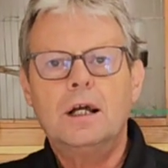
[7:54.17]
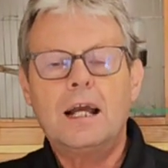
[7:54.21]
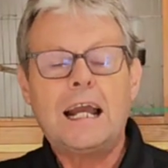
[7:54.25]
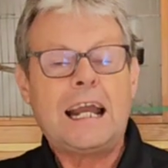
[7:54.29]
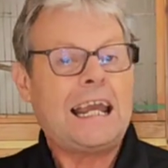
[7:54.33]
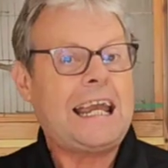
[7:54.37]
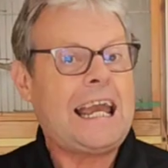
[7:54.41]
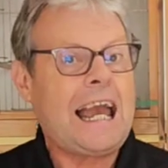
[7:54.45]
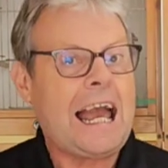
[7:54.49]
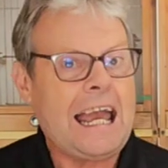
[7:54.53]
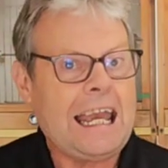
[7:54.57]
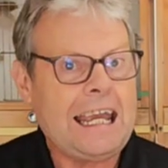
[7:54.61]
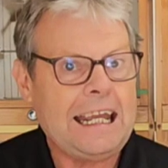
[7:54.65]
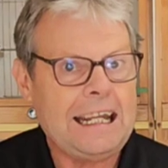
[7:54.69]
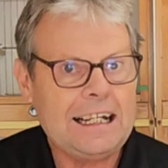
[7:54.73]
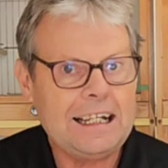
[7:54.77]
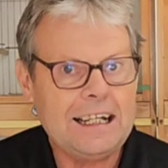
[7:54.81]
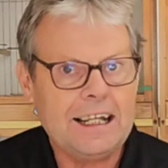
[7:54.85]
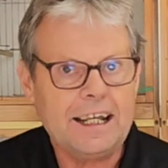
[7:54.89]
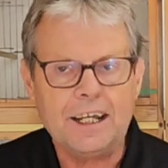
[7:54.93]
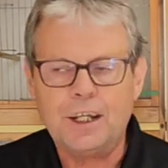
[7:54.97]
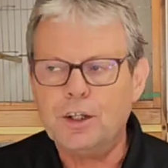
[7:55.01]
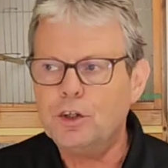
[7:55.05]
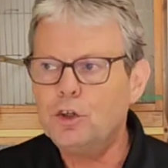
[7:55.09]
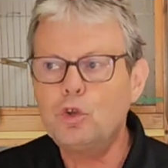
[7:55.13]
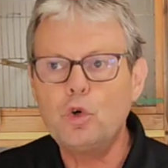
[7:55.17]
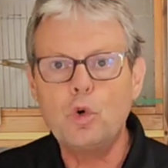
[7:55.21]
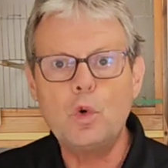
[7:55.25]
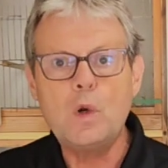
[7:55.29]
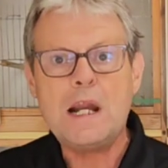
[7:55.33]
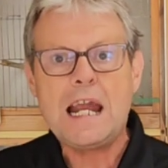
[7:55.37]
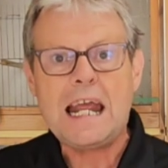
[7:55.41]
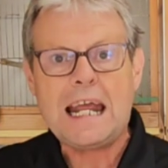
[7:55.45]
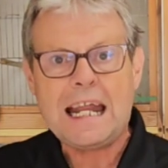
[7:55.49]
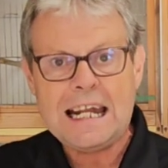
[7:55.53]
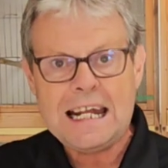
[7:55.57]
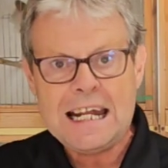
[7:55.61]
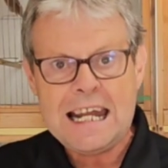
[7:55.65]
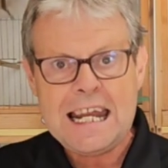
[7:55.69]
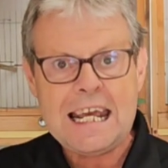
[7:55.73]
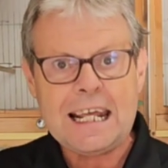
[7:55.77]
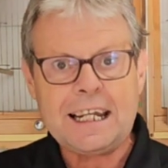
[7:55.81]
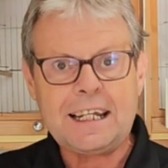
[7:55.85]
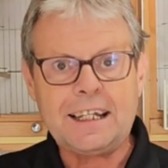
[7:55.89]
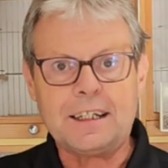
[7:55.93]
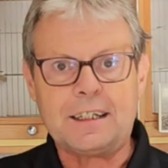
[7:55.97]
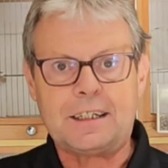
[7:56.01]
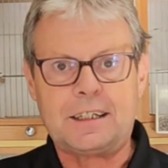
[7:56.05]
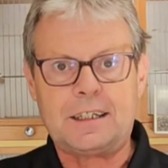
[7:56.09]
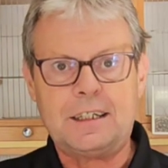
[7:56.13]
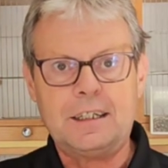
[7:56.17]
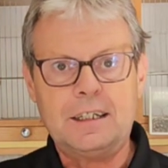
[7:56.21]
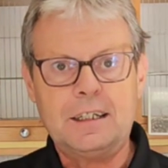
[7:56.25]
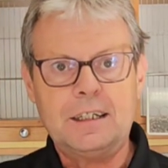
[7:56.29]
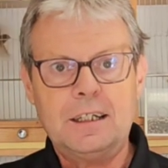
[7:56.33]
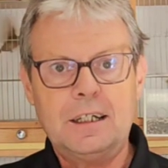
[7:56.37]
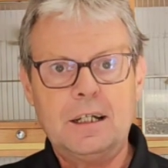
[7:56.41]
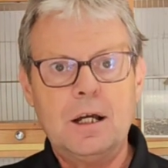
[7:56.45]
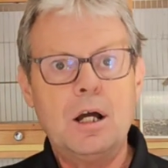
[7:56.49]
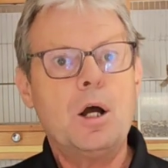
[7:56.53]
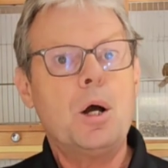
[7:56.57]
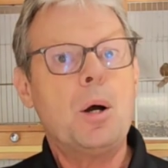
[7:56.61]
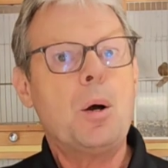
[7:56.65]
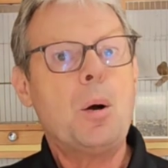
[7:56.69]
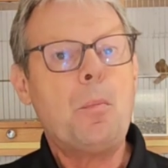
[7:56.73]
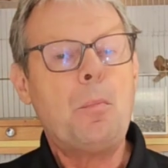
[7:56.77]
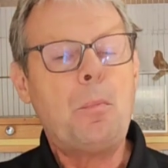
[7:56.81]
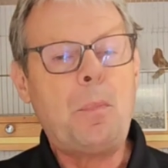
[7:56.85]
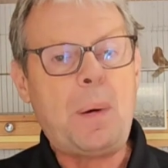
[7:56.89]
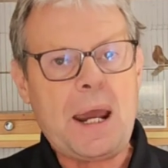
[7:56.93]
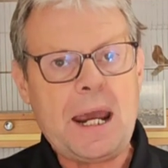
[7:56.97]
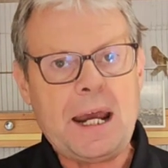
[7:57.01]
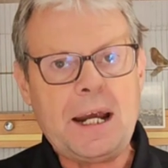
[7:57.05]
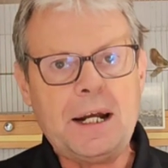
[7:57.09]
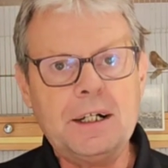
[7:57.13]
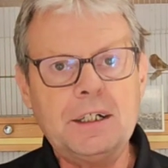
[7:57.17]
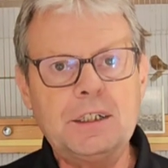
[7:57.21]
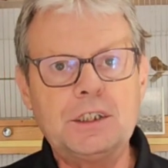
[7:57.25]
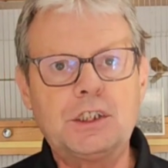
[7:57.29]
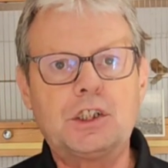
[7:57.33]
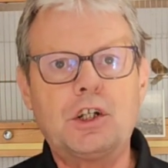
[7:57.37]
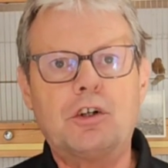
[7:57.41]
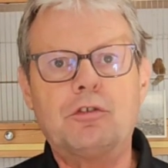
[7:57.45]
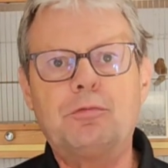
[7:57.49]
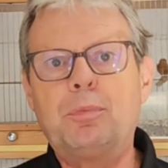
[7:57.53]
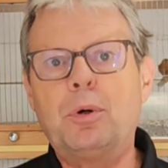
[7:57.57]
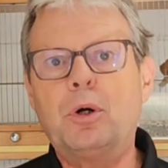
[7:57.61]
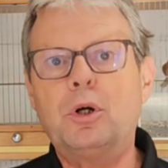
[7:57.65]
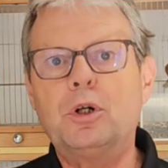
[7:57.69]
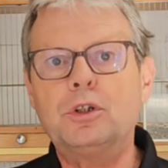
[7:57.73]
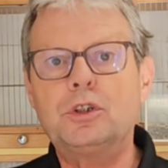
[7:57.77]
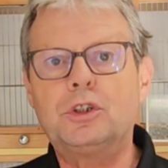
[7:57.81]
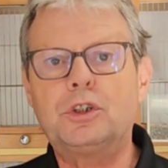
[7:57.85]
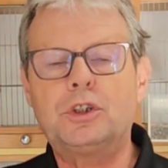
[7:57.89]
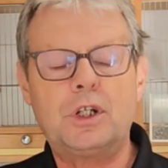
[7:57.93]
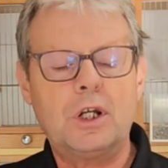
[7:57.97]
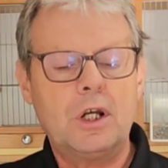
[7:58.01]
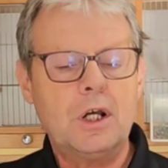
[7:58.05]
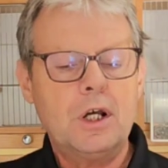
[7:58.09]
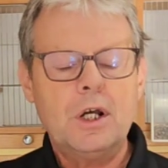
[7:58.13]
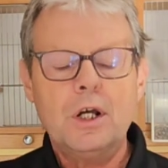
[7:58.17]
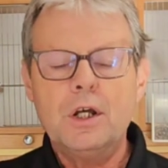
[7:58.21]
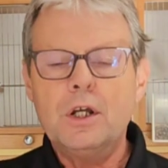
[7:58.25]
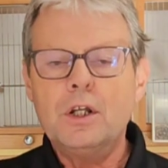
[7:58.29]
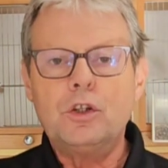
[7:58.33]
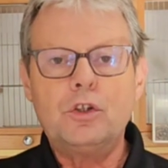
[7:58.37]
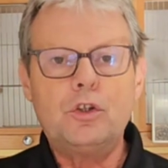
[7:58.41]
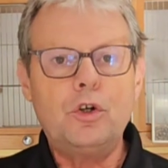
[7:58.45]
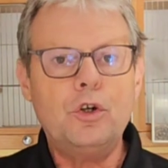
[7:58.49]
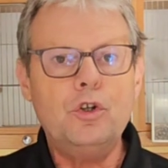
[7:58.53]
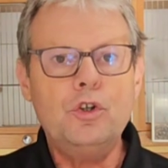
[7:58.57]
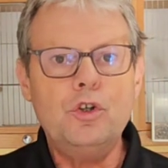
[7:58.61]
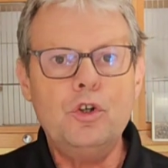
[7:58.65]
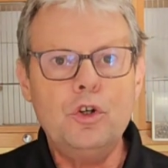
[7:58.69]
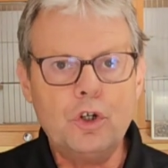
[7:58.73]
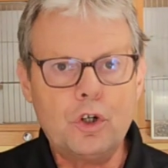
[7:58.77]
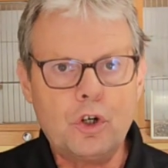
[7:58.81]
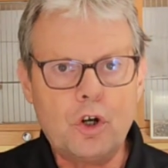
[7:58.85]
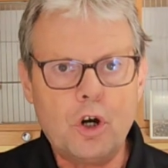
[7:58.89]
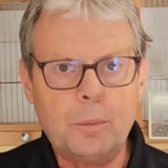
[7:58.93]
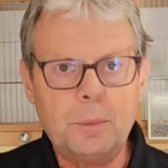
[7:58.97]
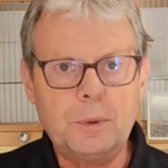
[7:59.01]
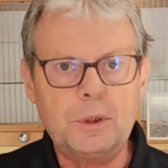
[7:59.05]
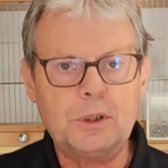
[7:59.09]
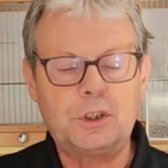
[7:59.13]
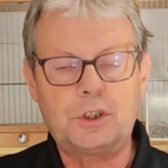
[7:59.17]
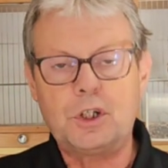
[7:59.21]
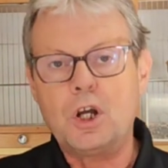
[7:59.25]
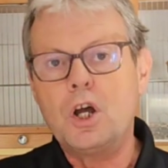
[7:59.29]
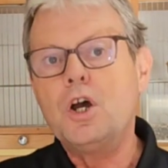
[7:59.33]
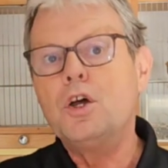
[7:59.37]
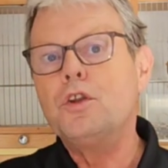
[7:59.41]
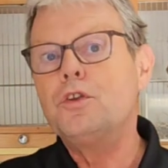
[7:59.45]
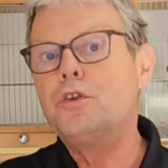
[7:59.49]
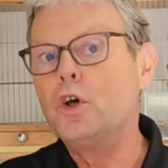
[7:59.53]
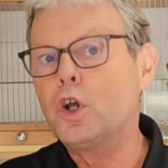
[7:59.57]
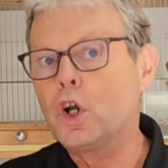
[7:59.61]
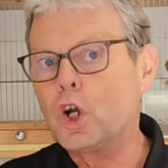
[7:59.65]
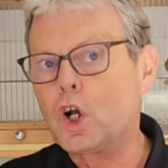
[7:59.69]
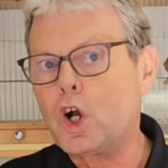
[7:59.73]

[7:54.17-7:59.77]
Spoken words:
kindly donated pairs of birds to newcomers to the